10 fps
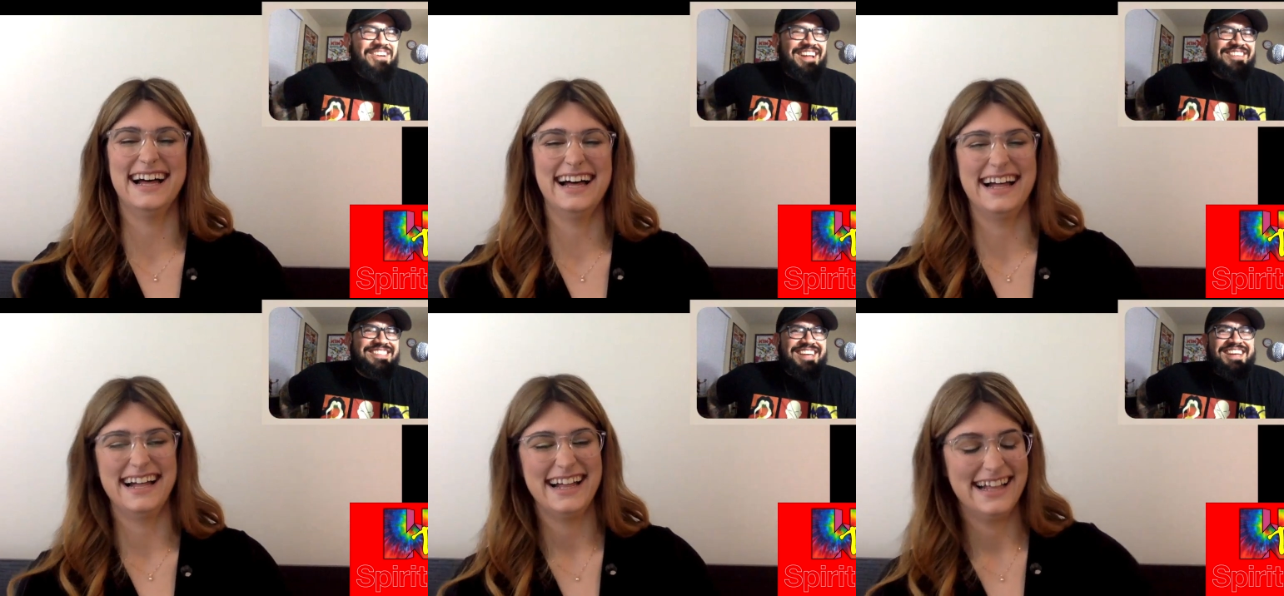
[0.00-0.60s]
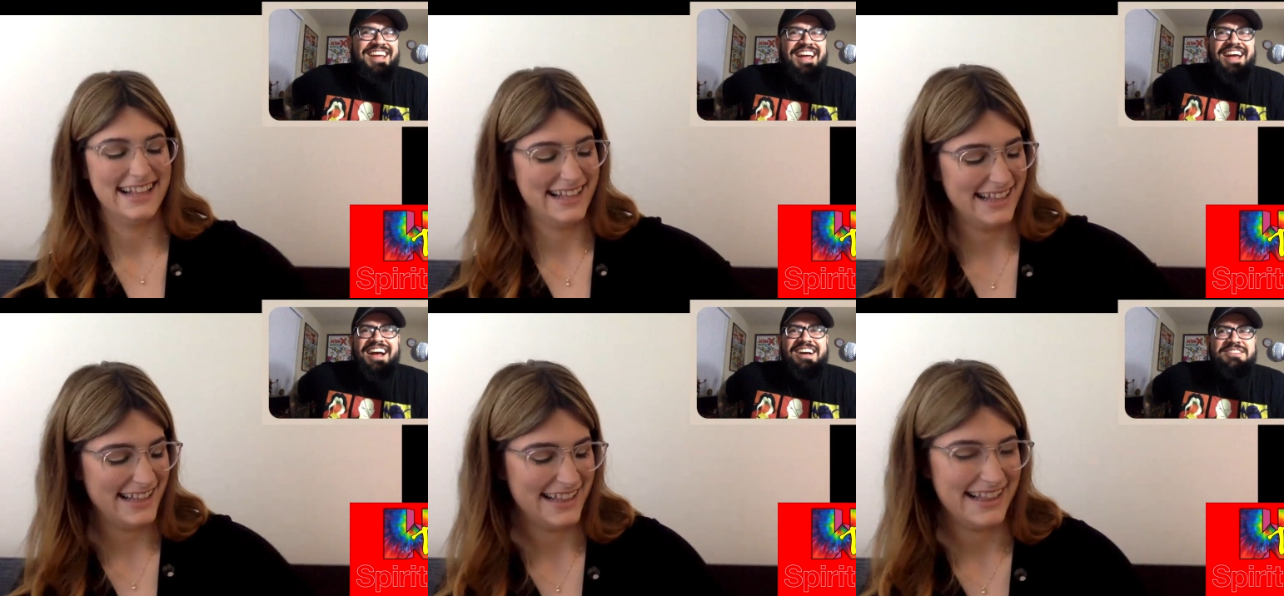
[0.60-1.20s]
Speaker 1: Uh, well, I was like,
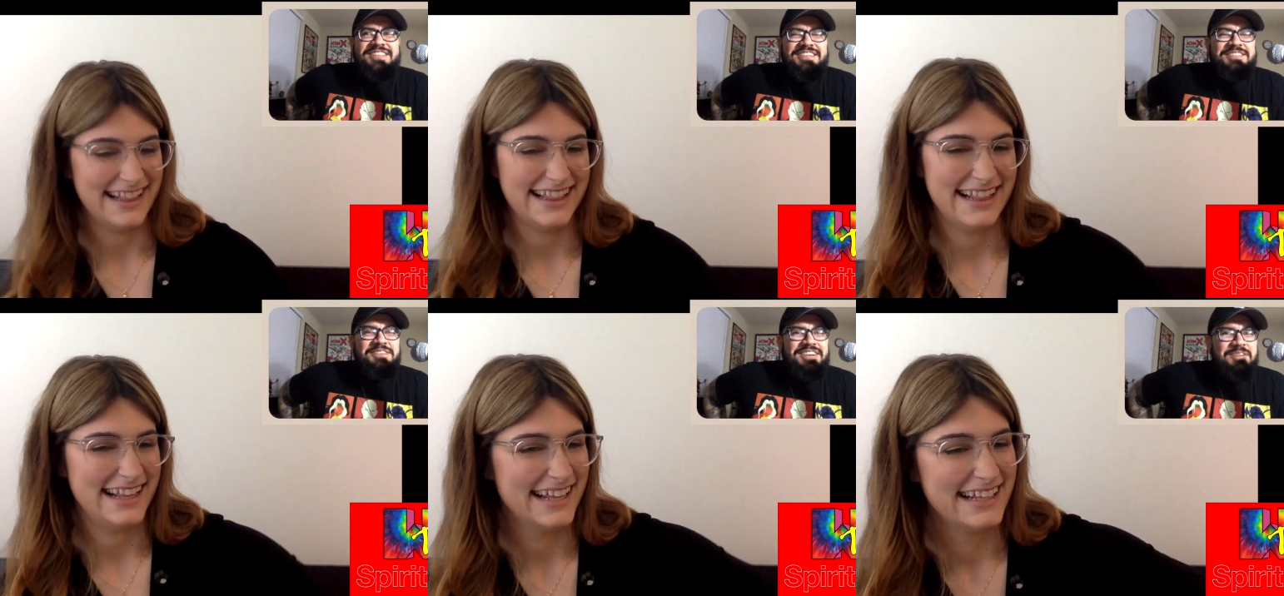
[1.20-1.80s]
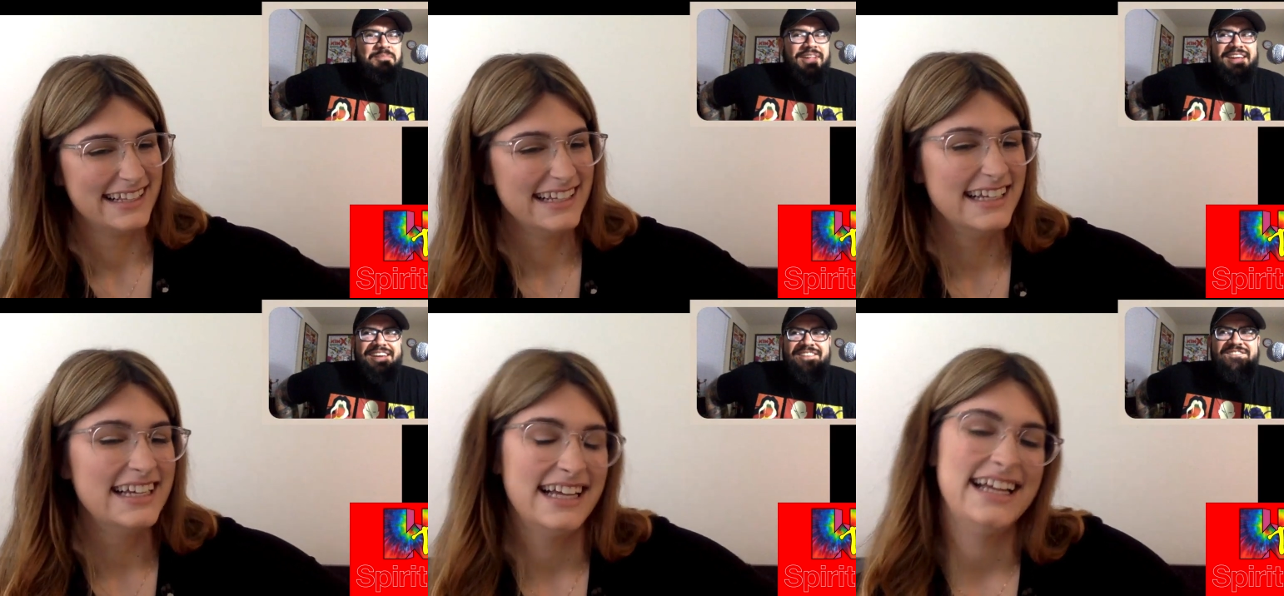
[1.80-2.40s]
I was like straight up
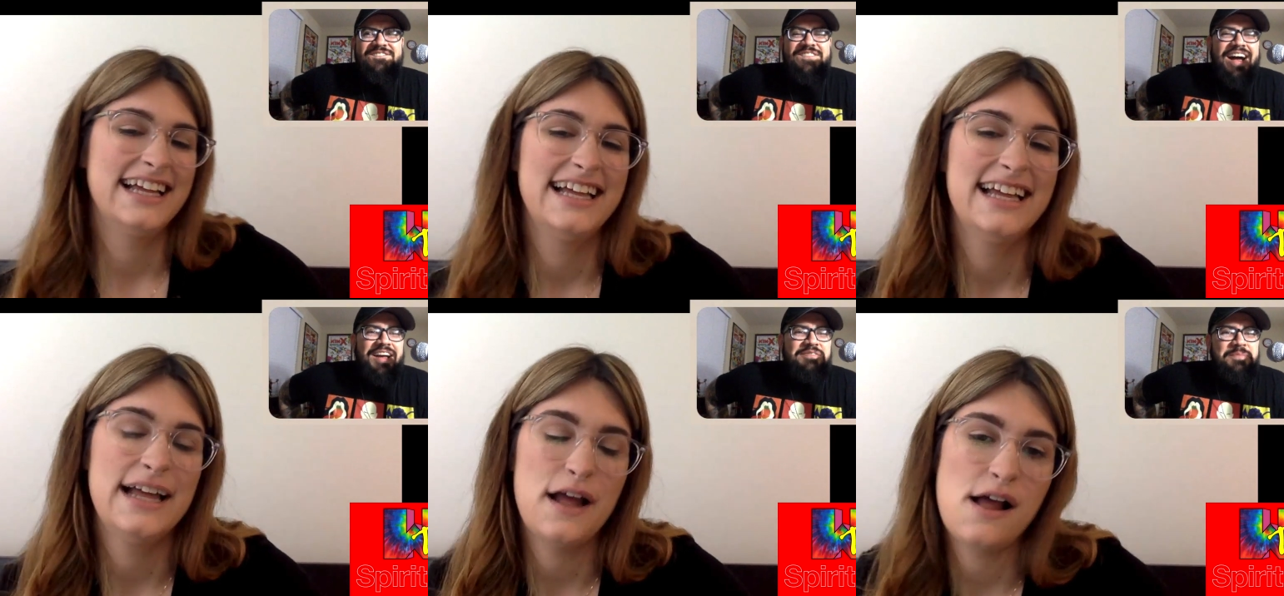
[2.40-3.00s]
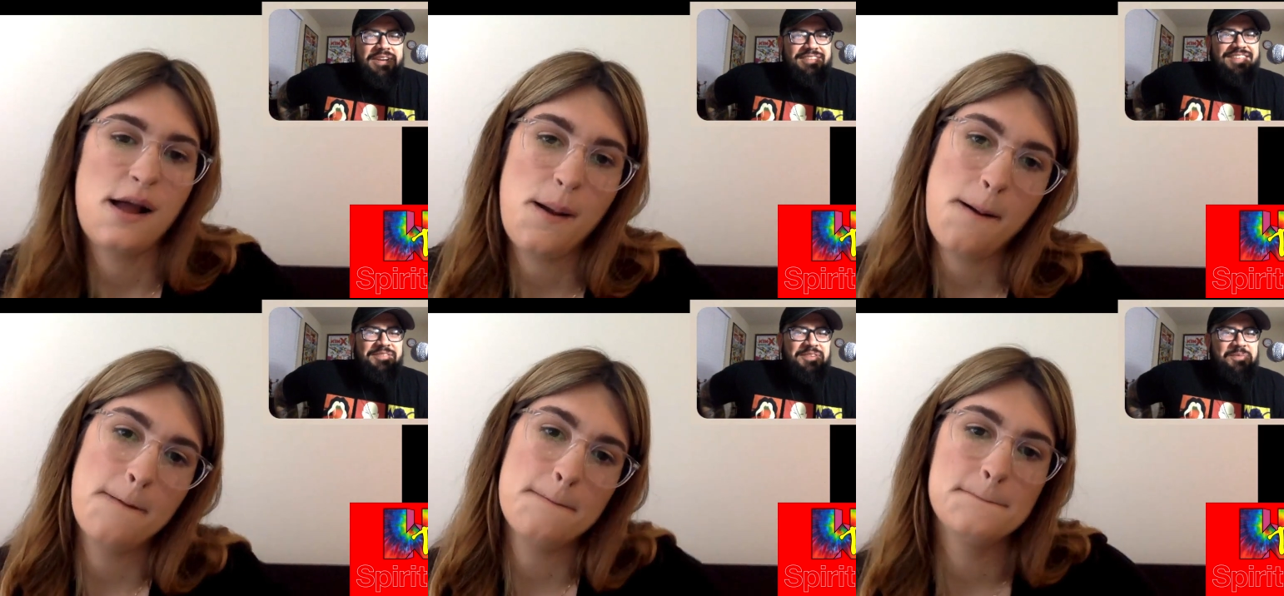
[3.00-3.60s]
like five
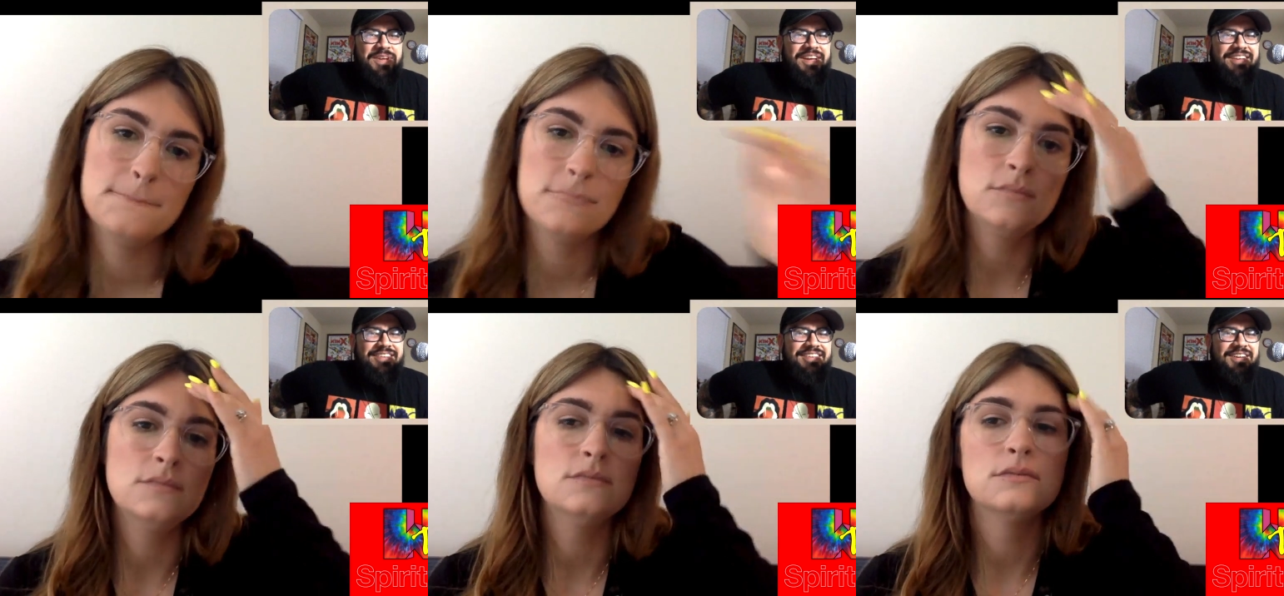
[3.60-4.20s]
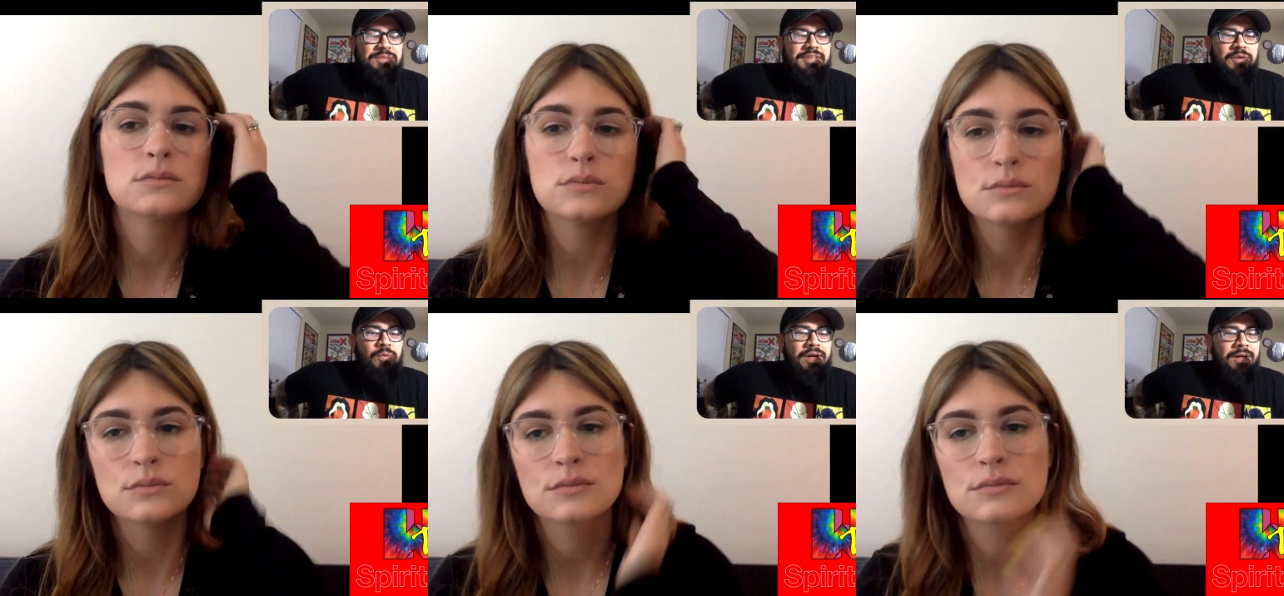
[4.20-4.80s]
minutes after we got done. I
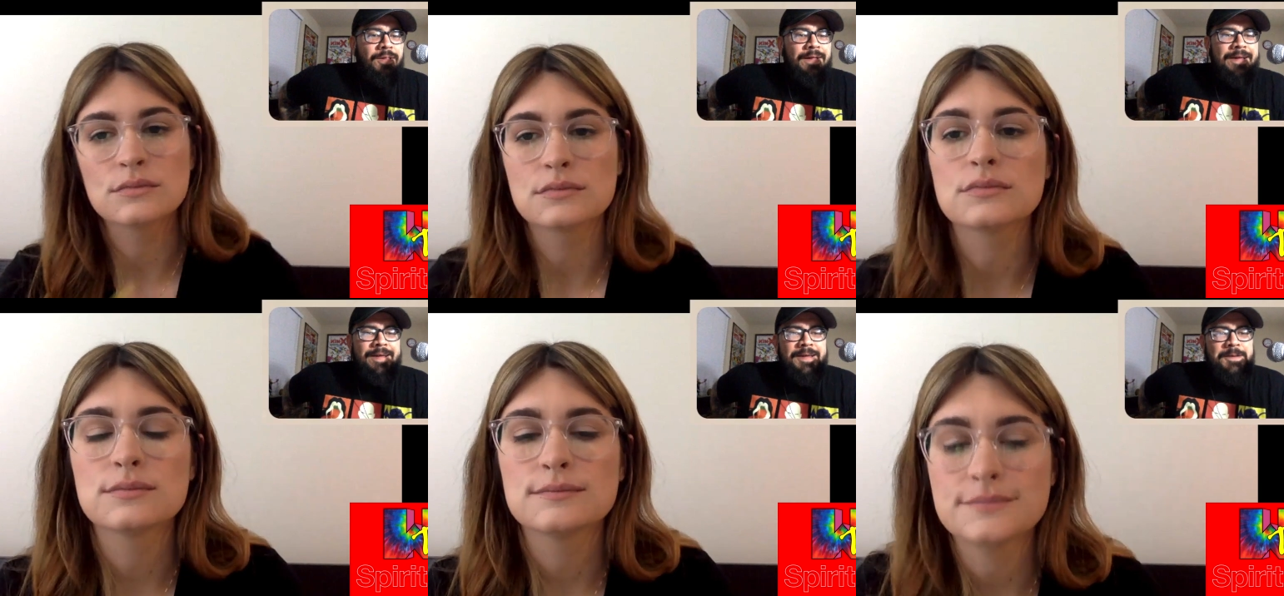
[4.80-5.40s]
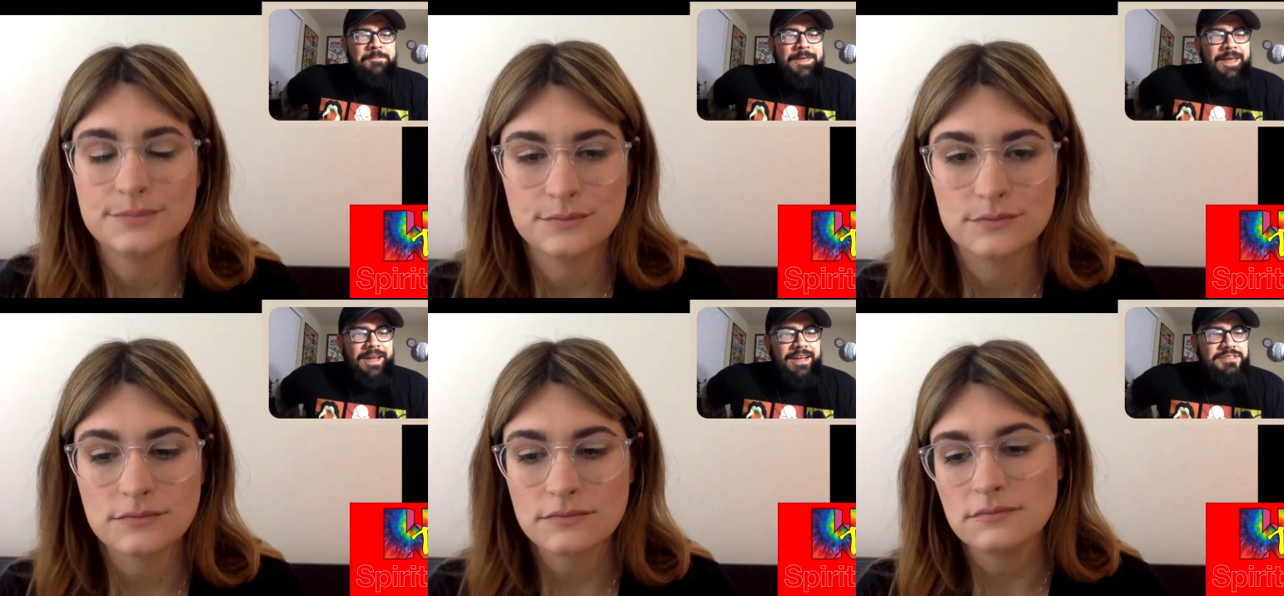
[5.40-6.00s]
was like, well, um,
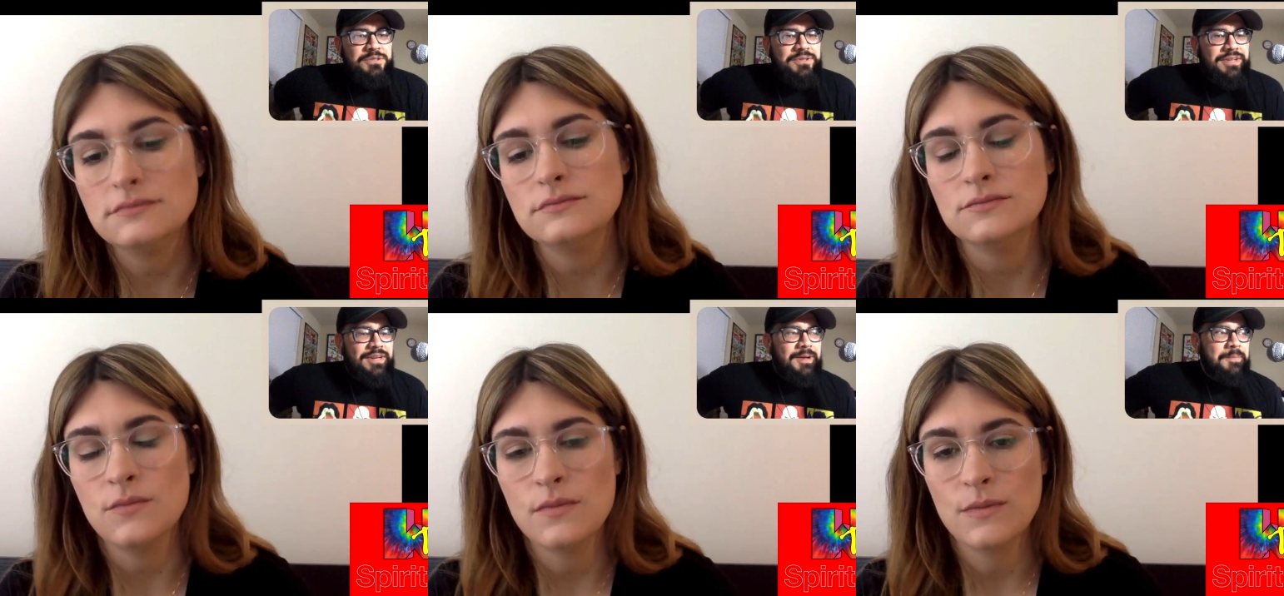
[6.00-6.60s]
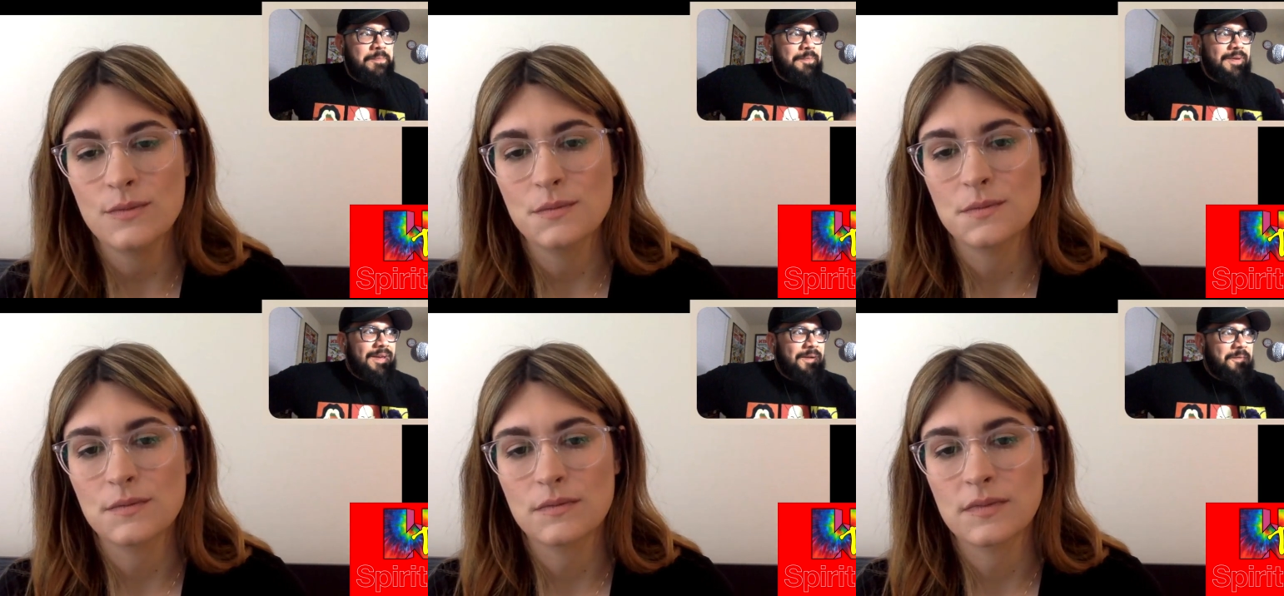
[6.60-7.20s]
yeah, I screwed it up.
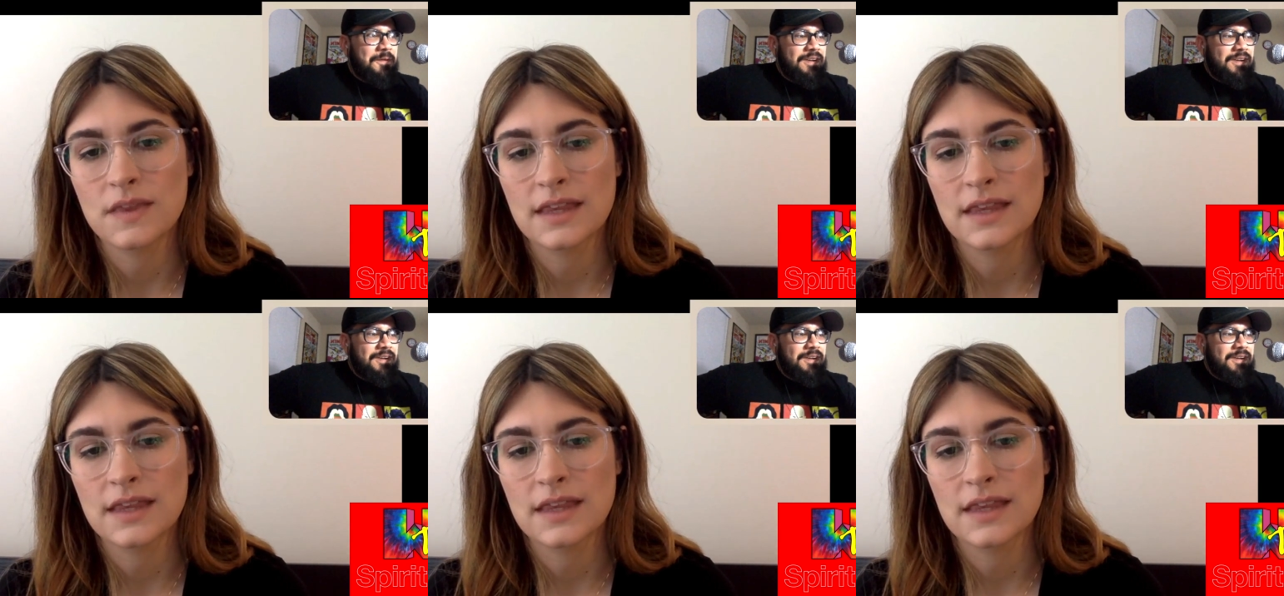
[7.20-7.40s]
Yeah,